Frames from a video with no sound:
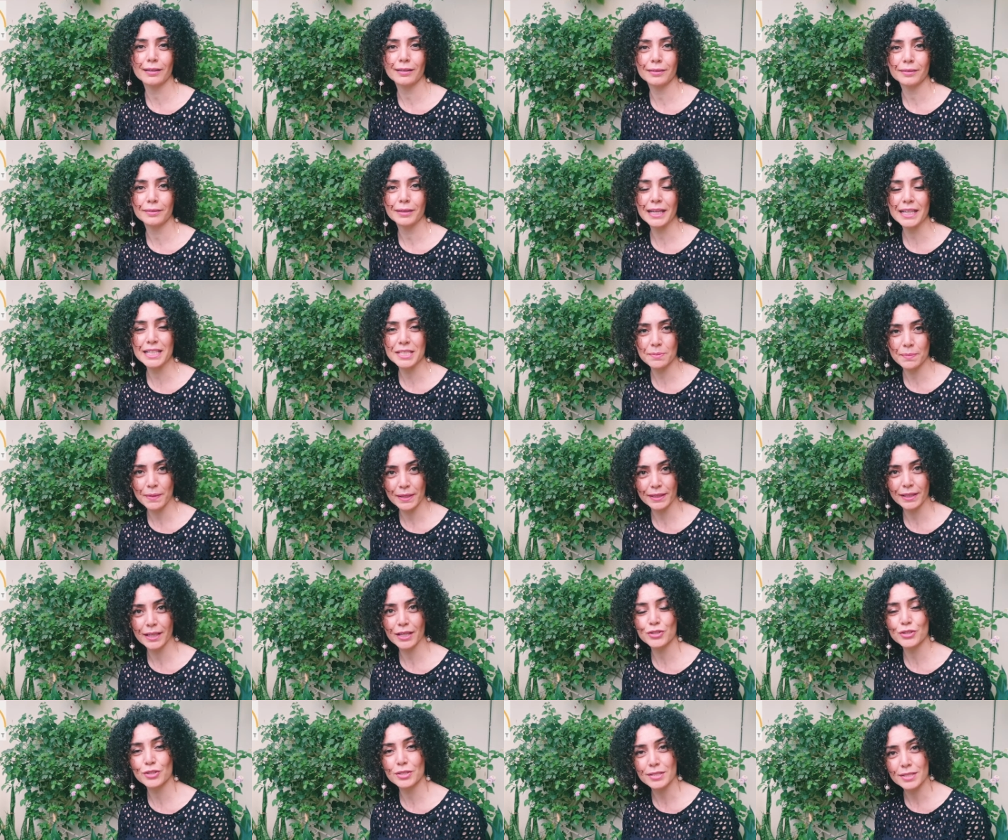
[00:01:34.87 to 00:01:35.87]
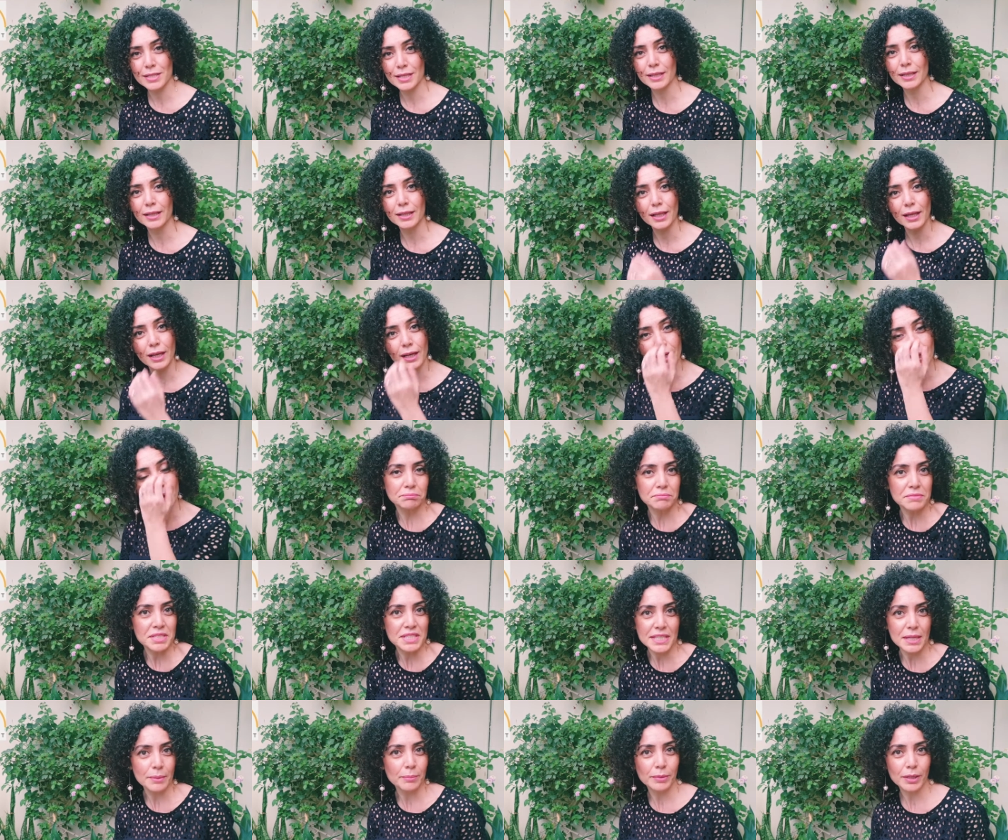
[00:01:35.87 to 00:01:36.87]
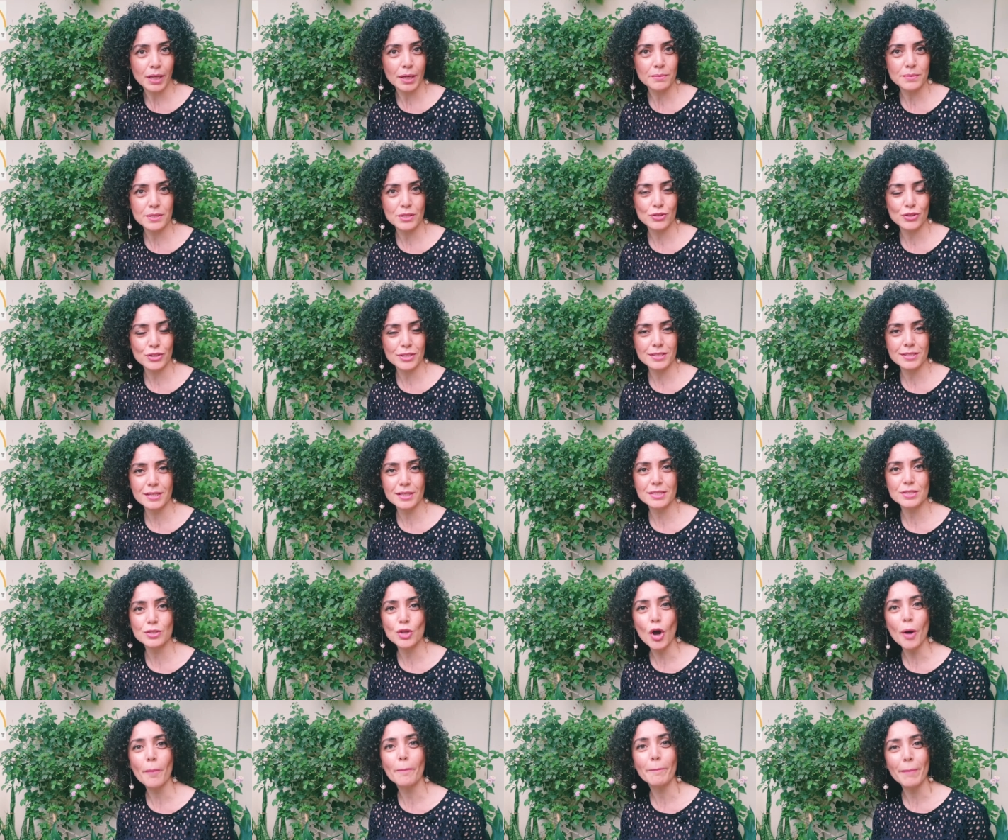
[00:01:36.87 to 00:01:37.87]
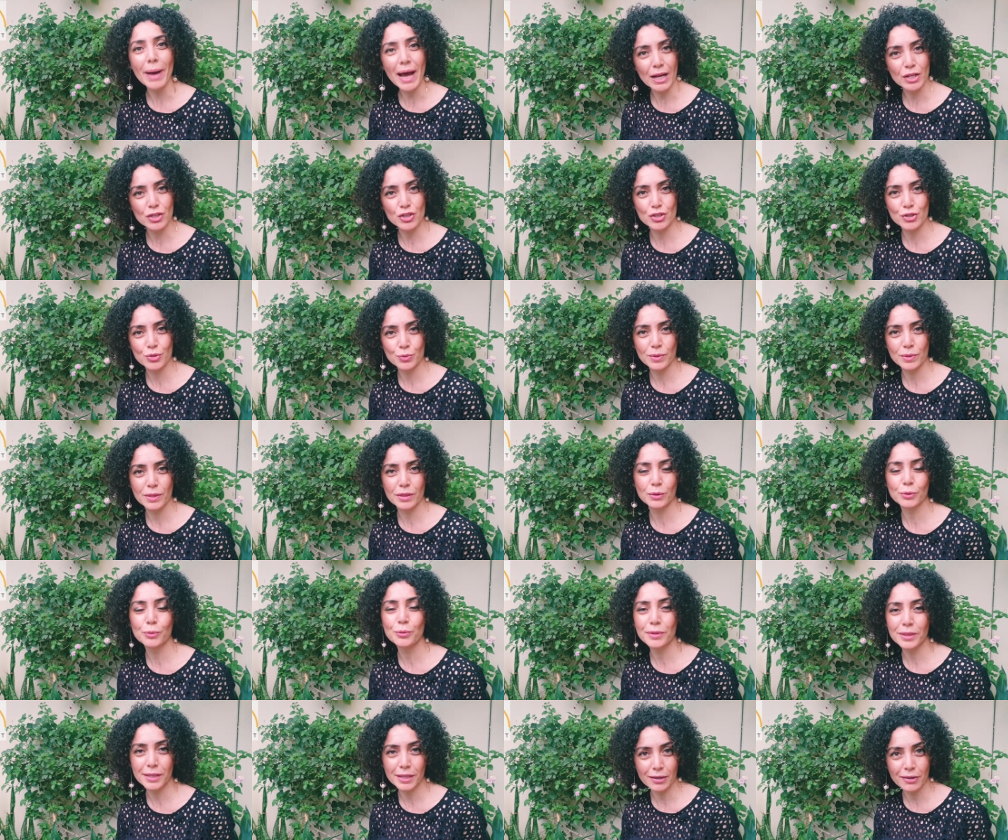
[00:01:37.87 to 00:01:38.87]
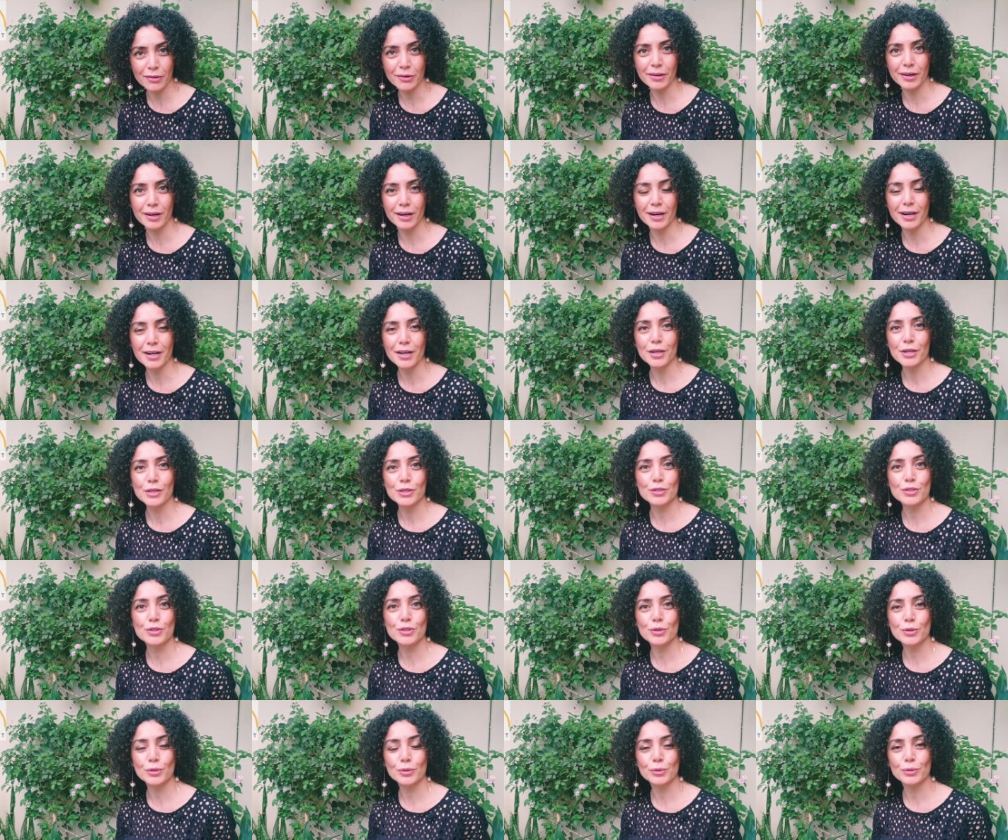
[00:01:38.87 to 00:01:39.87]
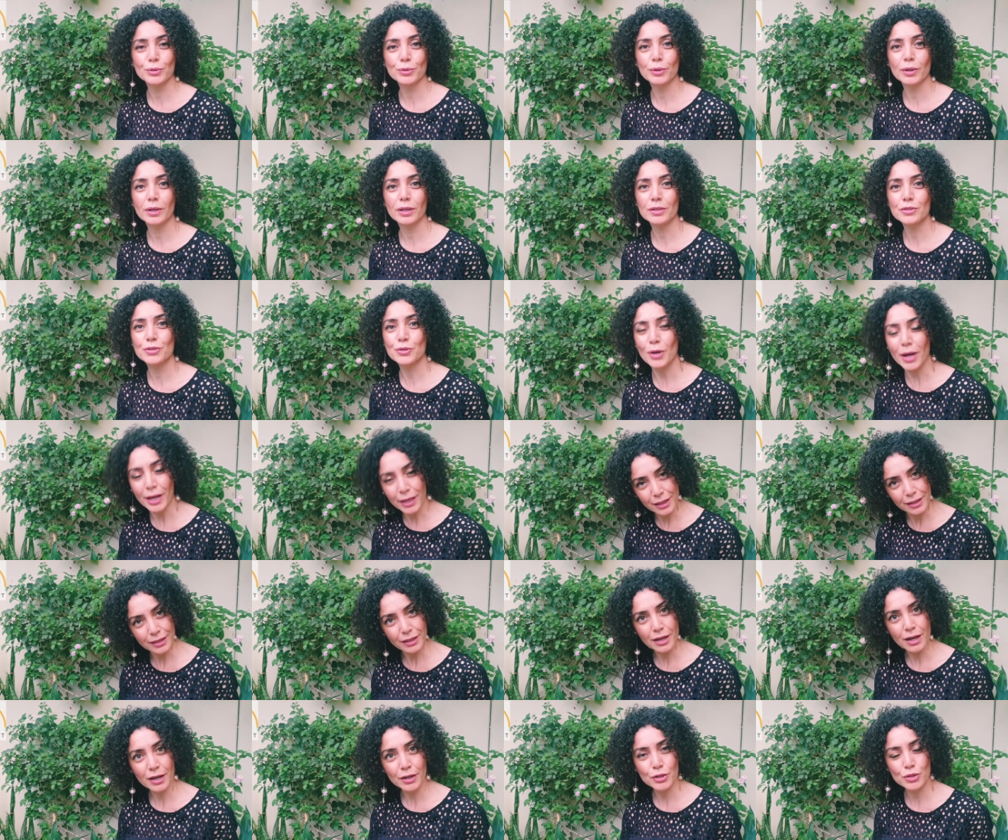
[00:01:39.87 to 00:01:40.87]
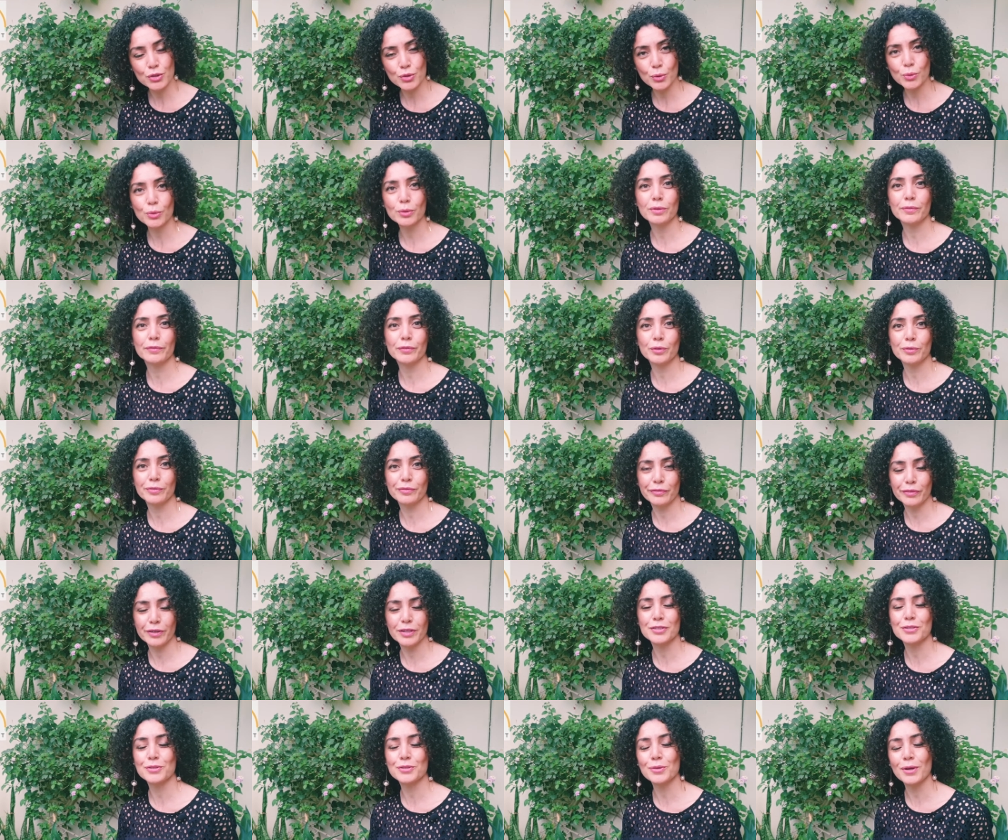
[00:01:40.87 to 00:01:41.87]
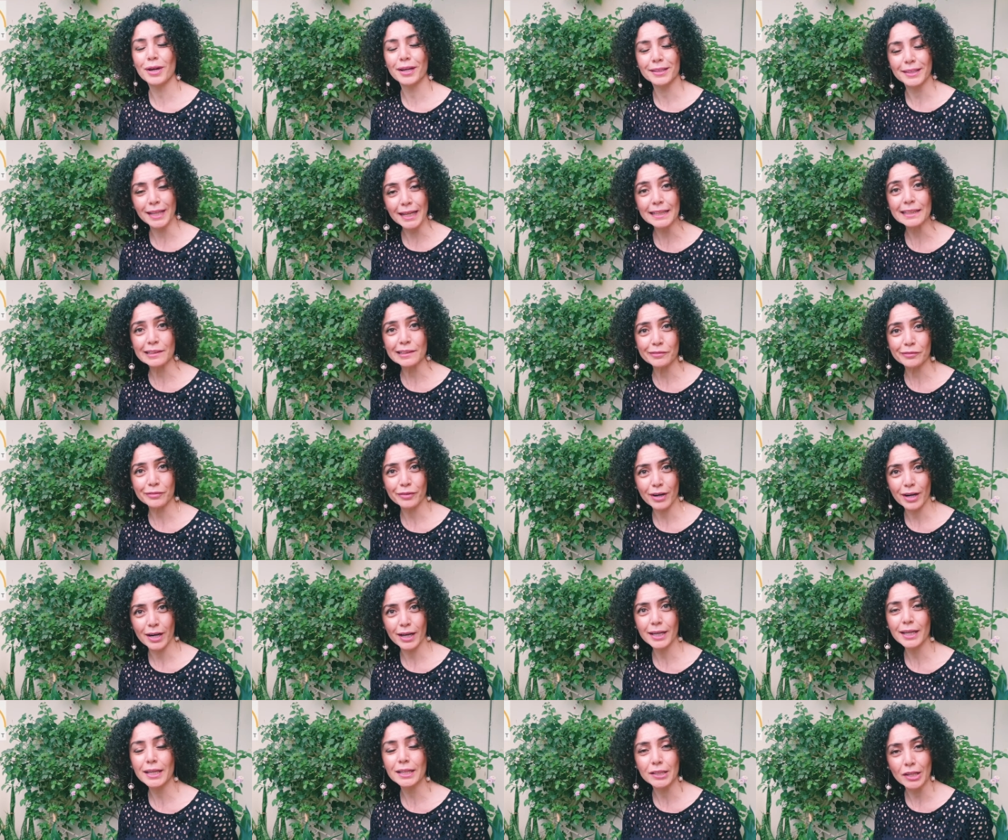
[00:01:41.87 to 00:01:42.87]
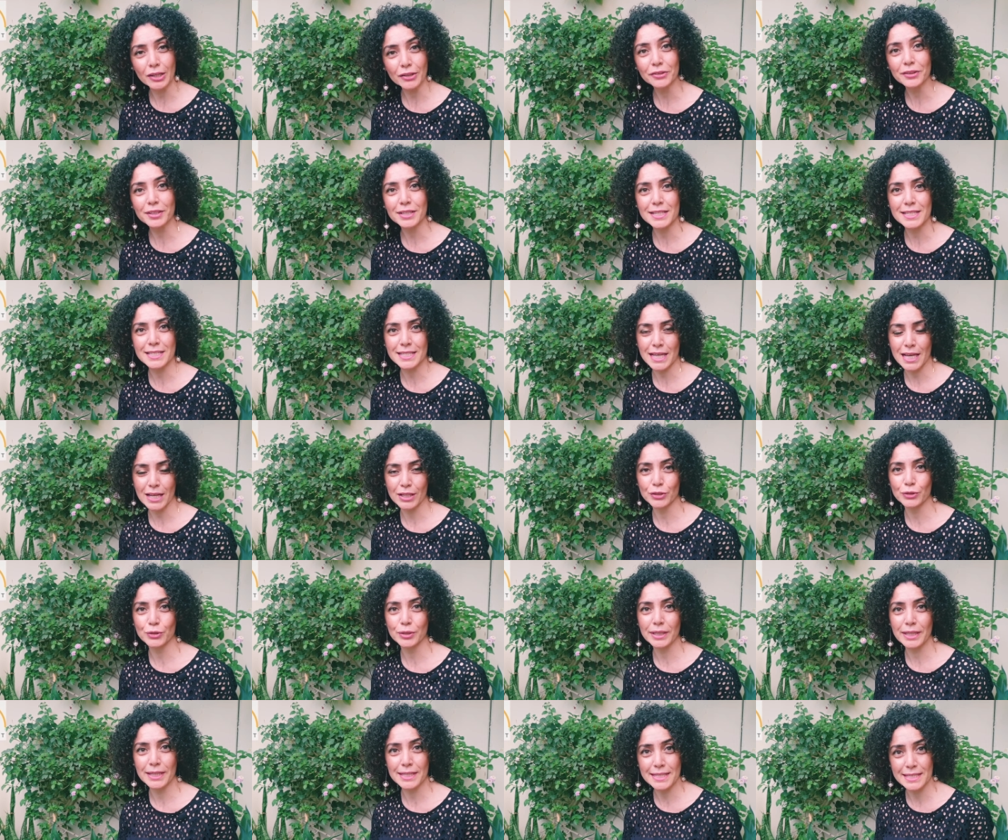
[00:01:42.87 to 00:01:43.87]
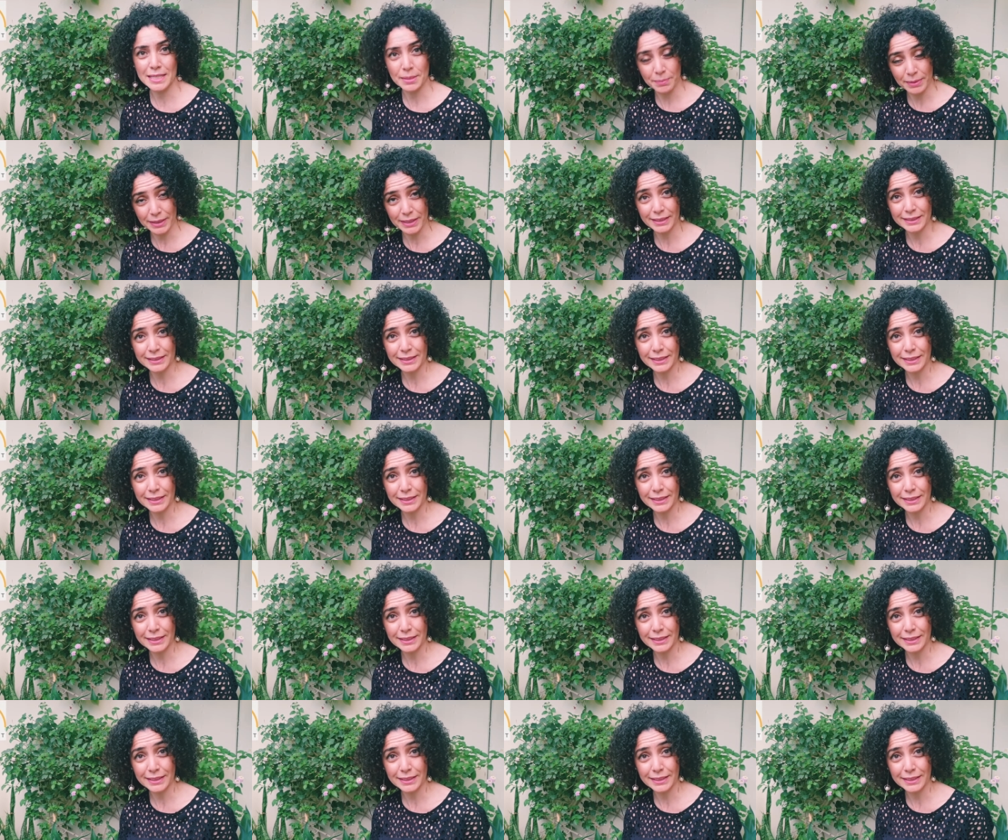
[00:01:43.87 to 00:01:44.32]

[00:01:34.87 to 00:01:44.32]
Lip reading: expectations, and sometimes it just does not match with who they are. So I encourage all of you first to identify and understand your kids' abilities,